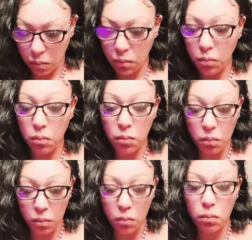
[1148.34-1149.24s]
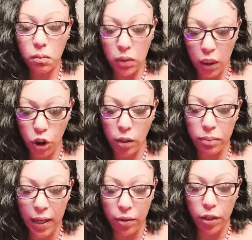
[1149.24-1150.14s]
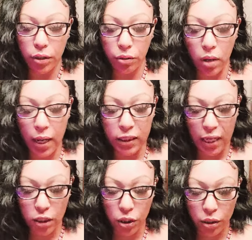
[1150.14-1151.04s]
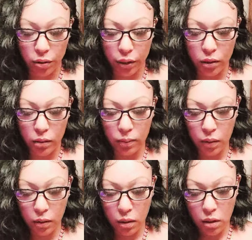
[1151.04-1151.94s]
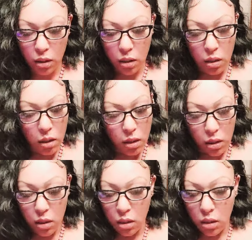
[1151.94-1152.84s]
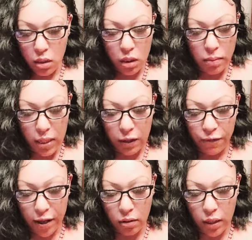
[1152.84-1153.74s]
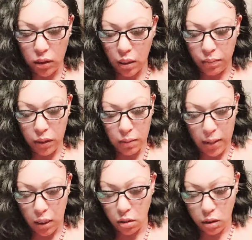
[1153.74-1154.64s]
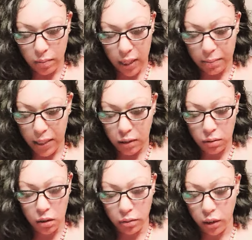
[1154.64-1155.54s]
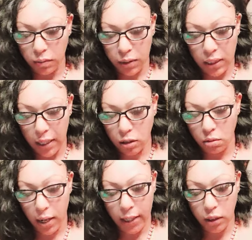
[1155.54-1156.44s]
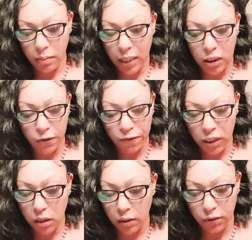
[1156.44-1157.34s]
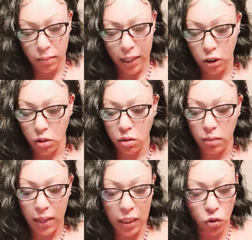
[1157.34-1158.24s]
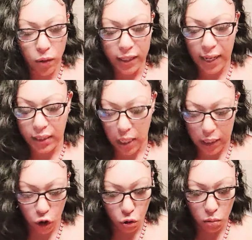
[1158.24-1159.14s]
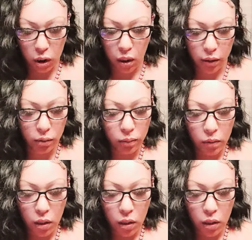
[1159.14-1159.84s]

Mm-hmm. They jumped out here, you guys. Sagittarius. Somebody found out something. Somebody knows somebody made some serious mistakes, okay? Somebody's defensive. Somebody told somebody direct cast honest truth here.